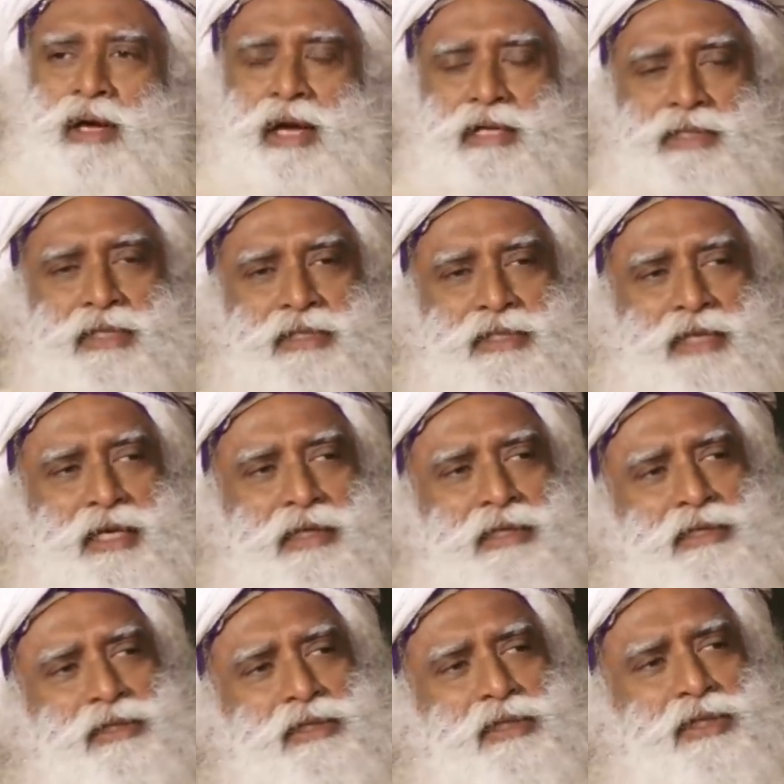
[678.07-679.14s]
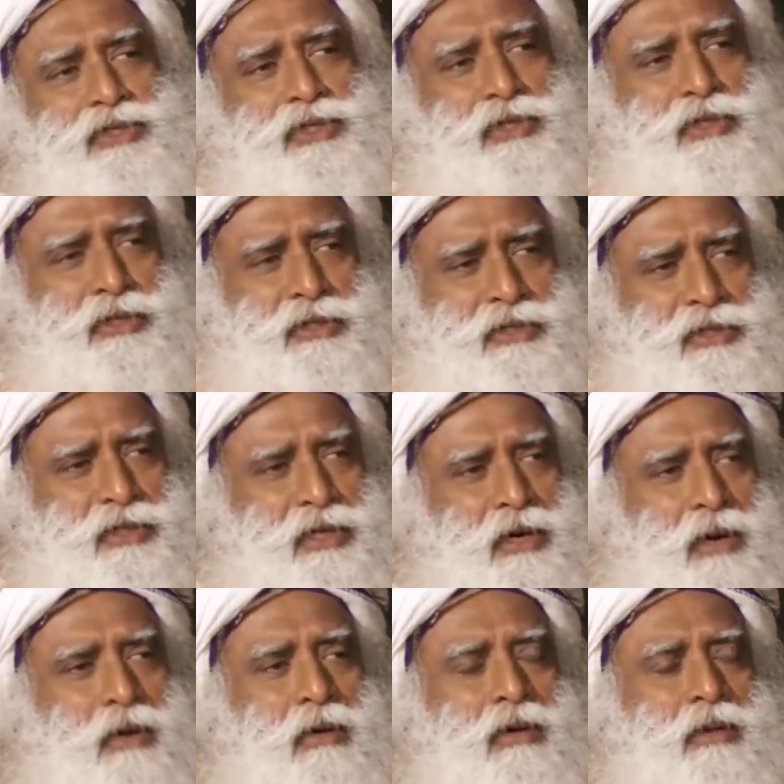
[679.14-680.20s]
As I said, this is a generous
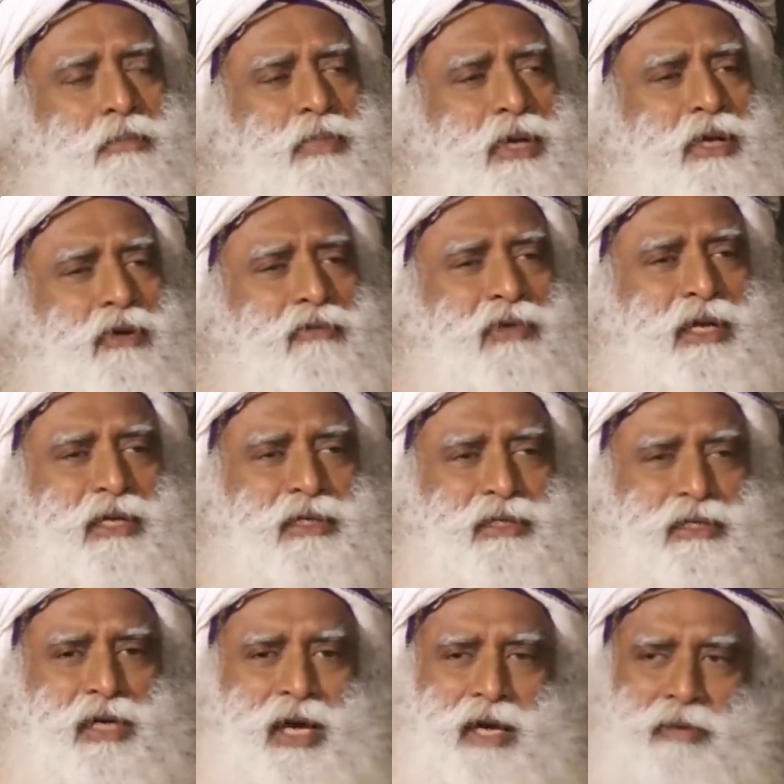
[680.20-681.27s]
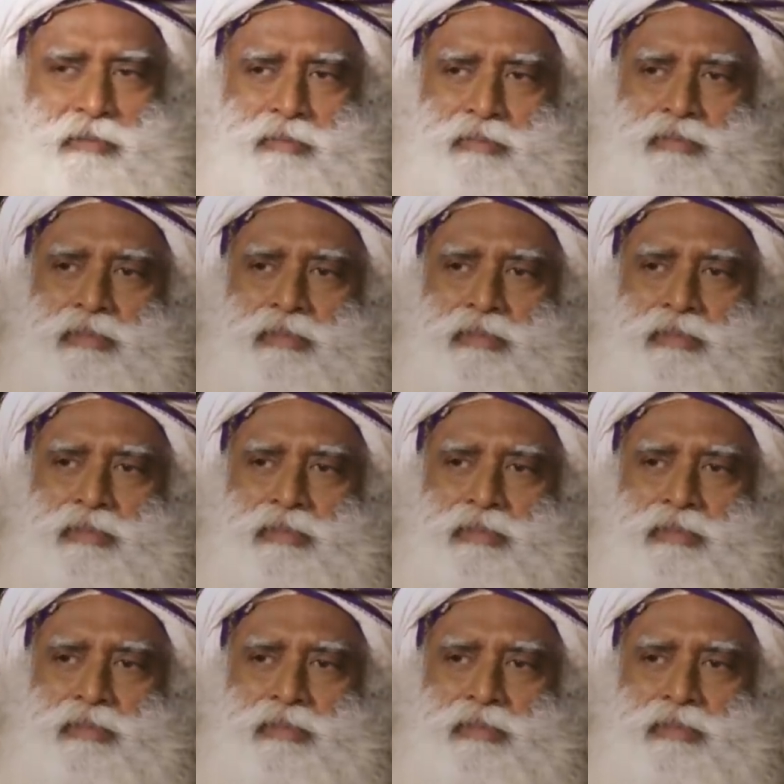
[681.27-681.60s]
or a benevolent time